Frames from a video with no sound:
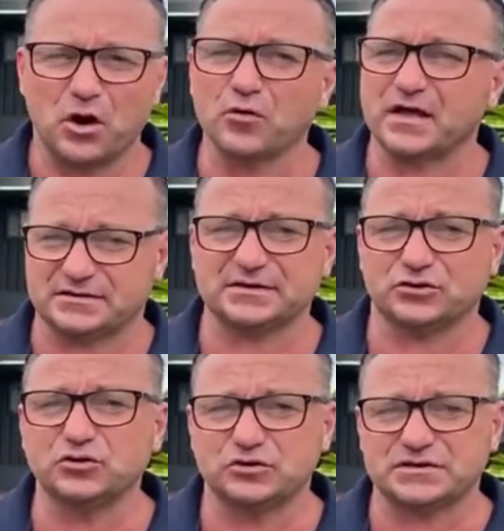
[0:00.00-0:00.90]
Oh, that's a
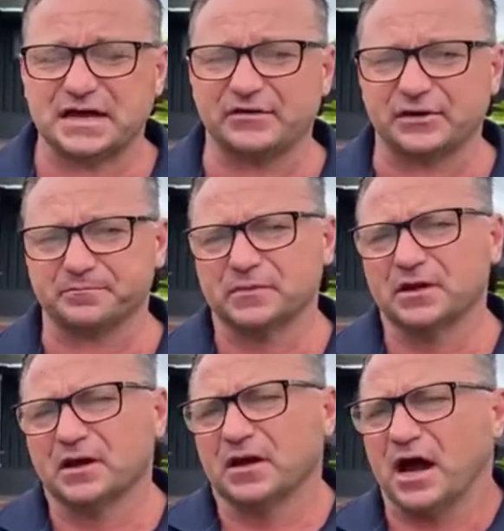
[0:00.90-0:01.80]
huge saving.
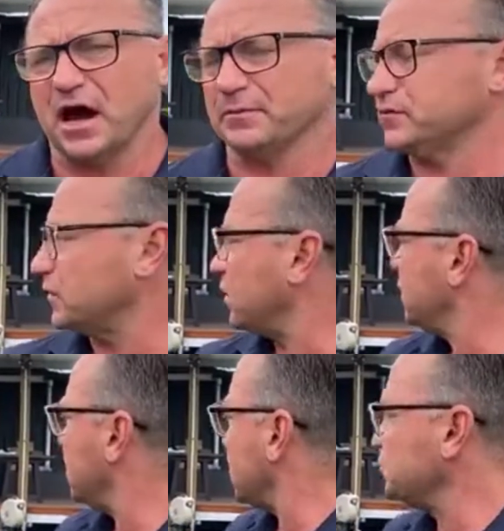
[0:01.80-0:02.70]
So
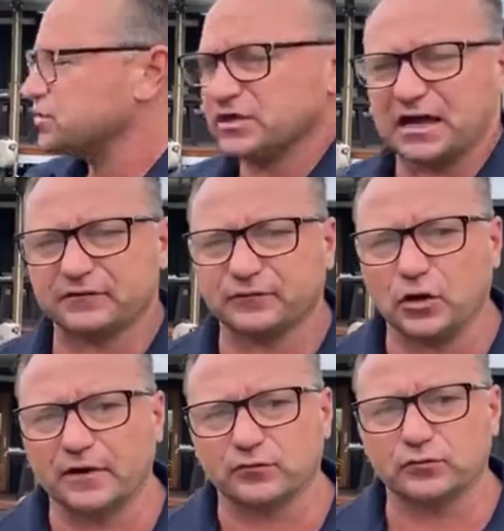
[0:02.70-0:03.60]
insulated
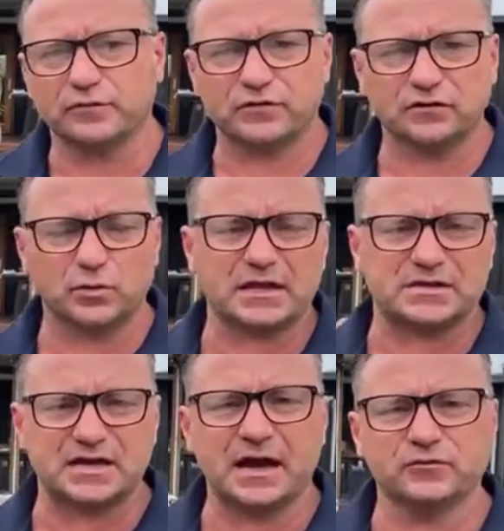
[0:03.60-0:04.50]
flyover roof. This one
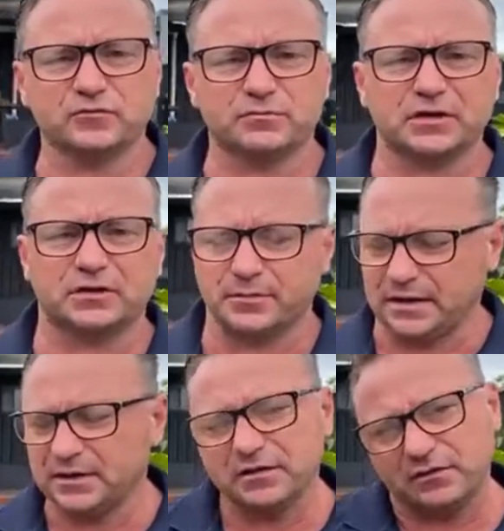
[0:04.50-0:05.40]
has
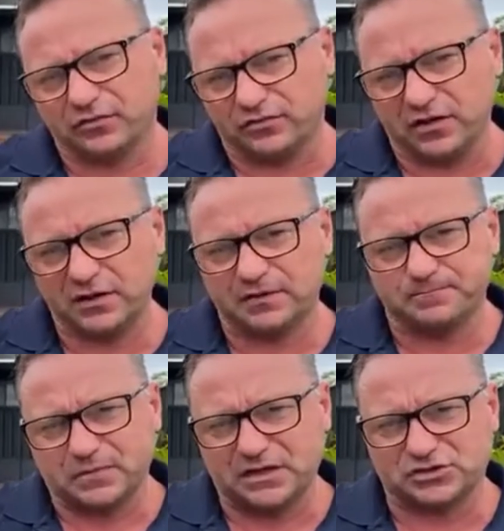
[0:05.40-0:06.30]
100mm thick
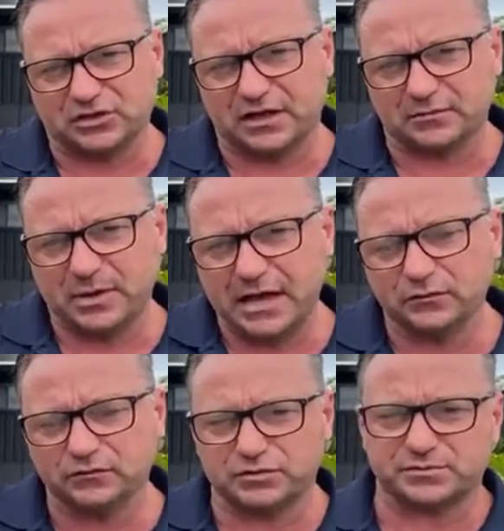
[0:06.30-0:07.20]
insulated
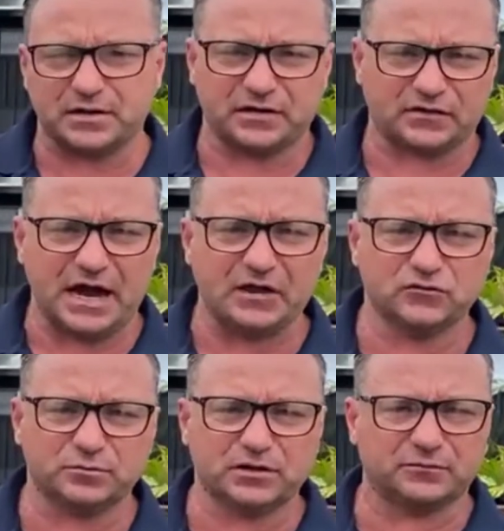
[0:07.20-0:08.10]
panels, which means there's
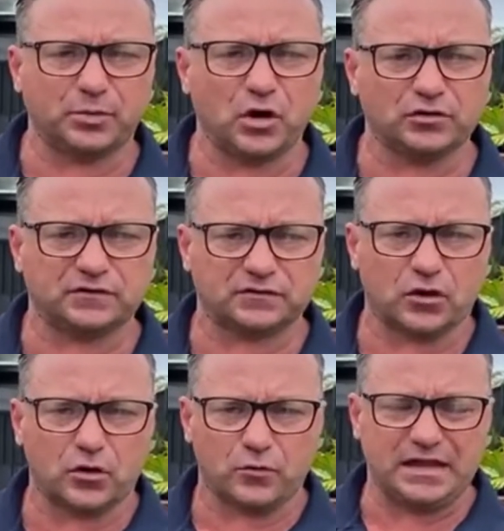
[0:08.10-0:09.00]
100mm of
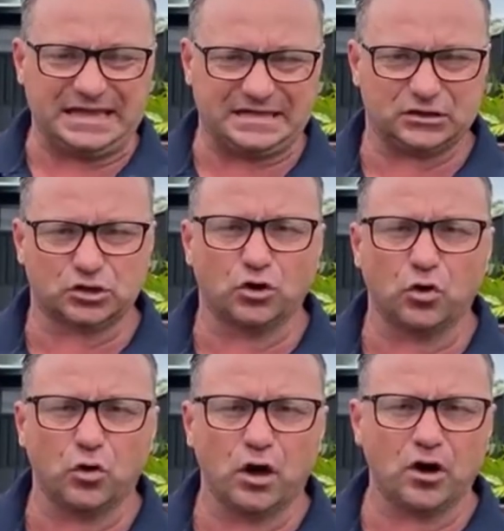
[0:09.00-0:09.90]
polystyrene in the
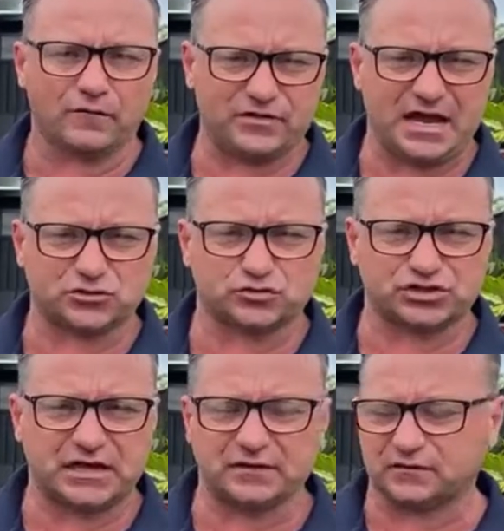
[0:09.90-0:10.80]
core of the actual
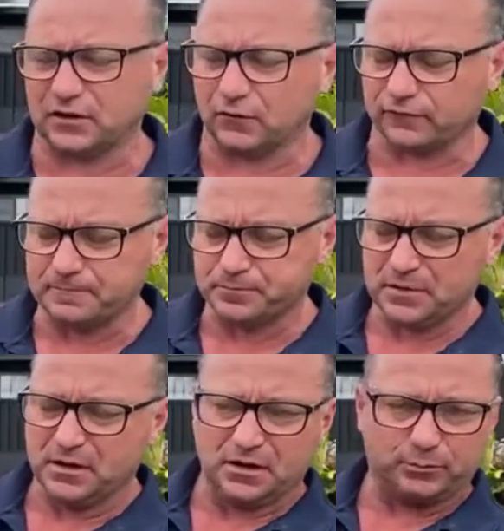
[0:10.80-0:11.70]
sheet itself.
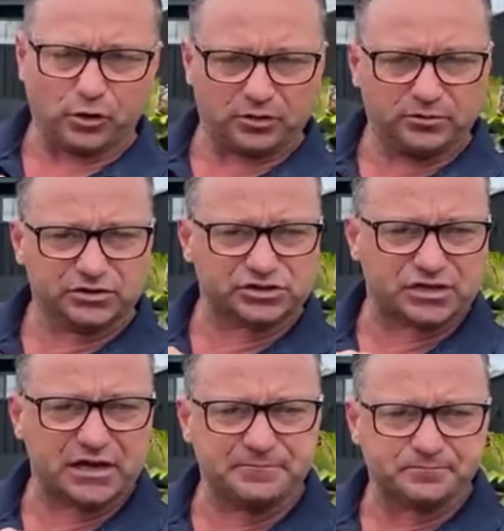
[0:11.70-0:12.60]
Bottom of the
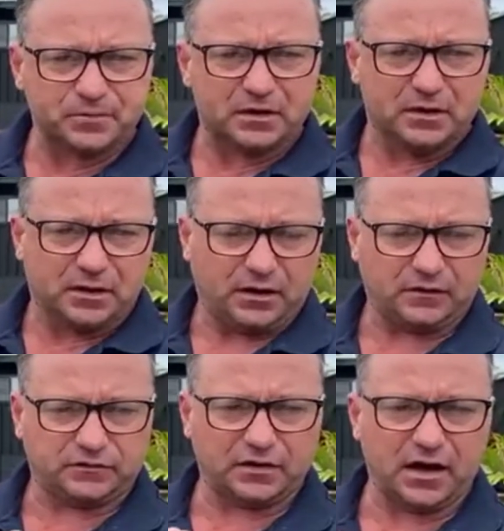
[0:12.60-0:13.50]
sheet
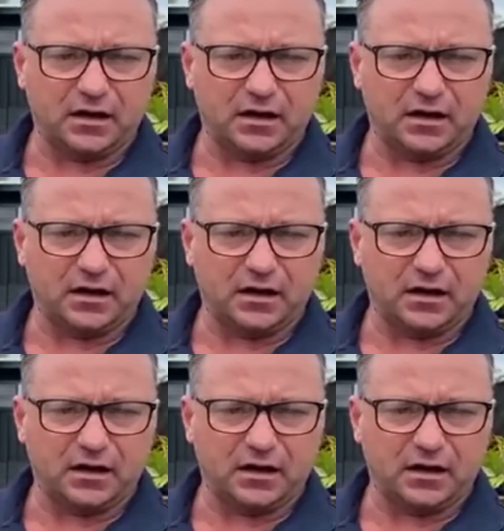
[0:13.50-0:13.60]
is